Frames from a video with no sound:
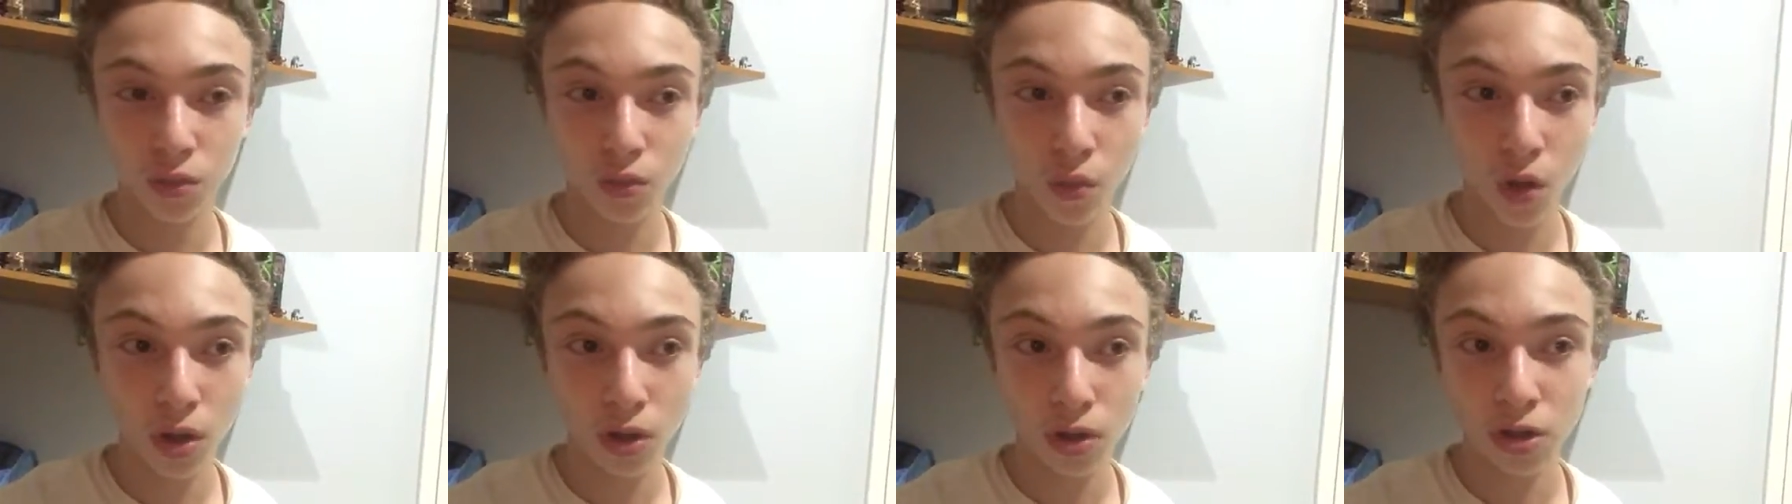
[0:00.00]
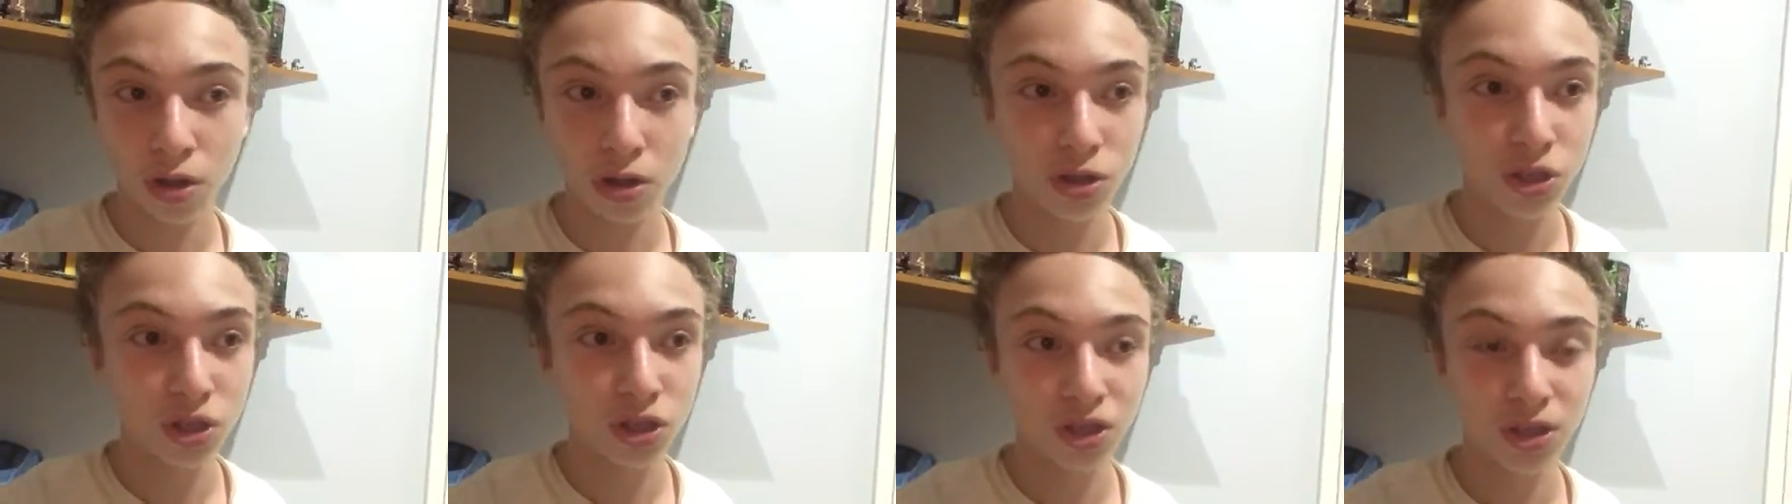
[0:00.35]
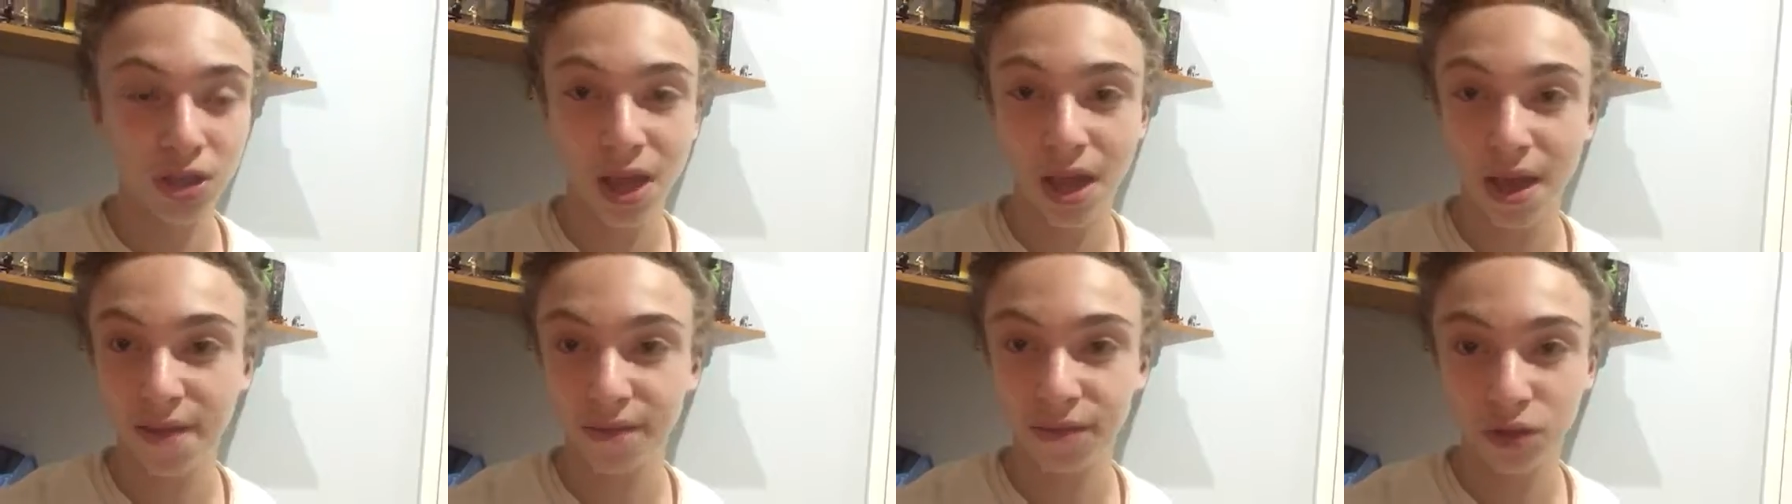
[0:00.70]
roller coasters
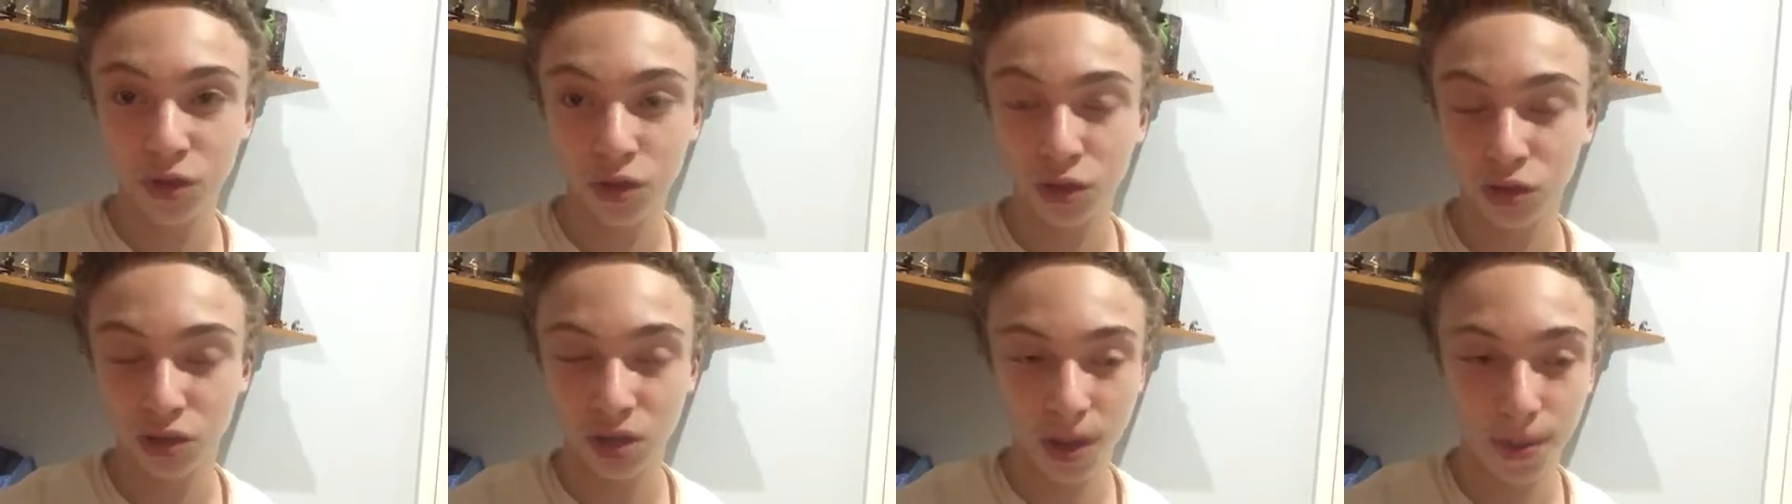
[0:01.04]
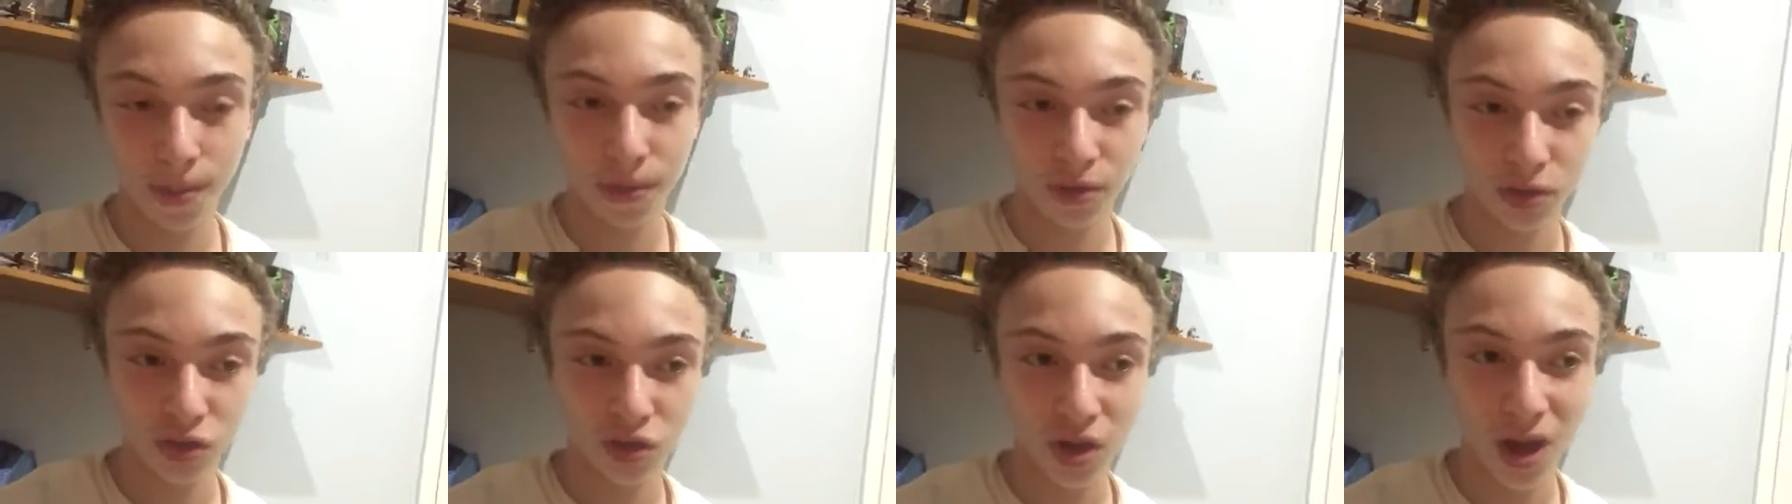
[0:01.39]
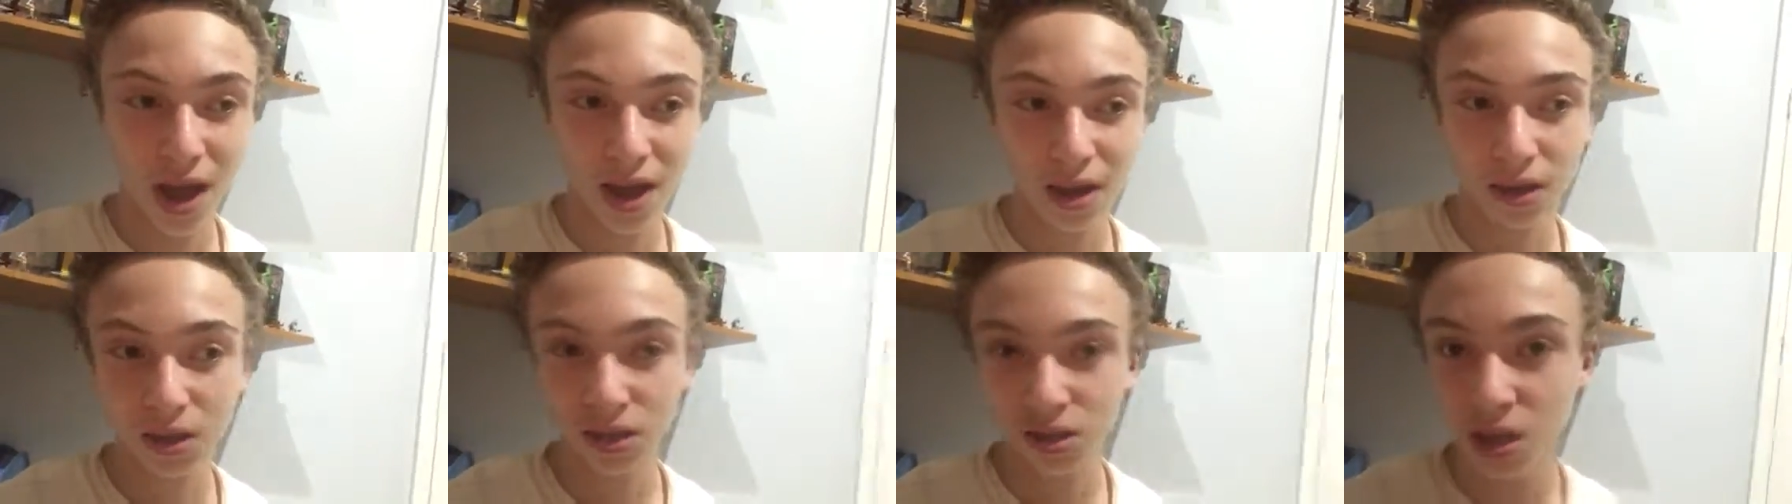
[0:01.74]
that have two separate
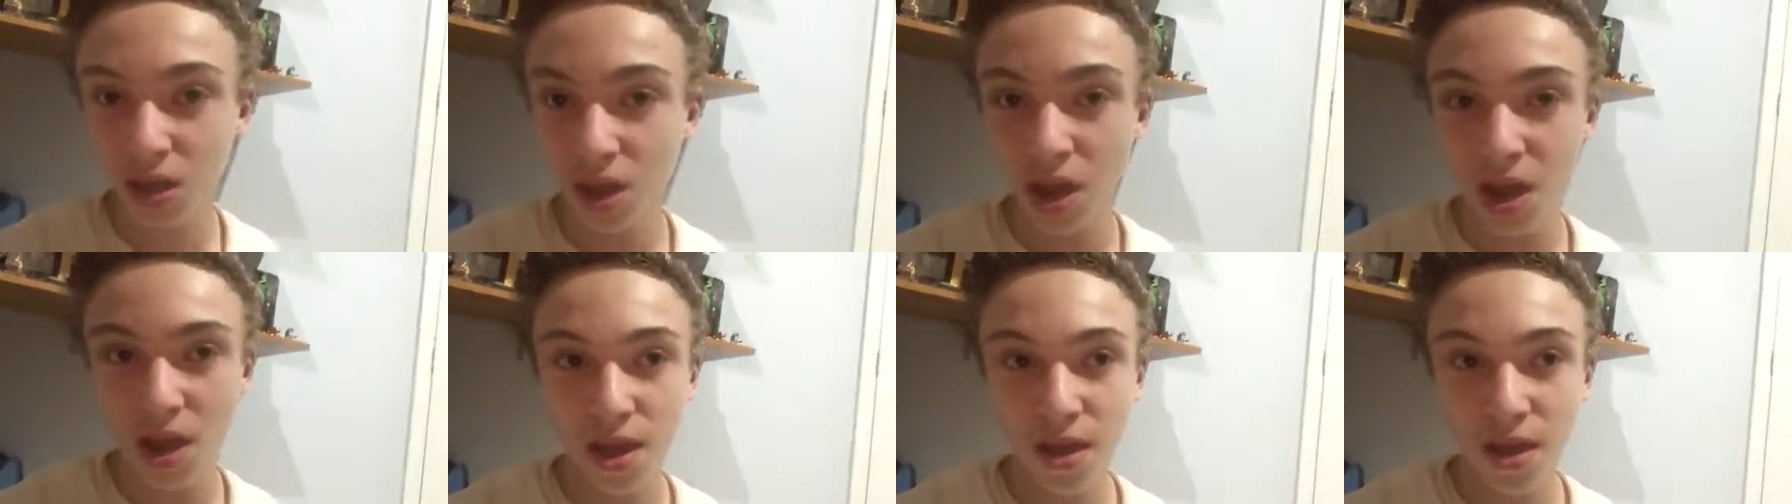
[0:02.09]
tracks,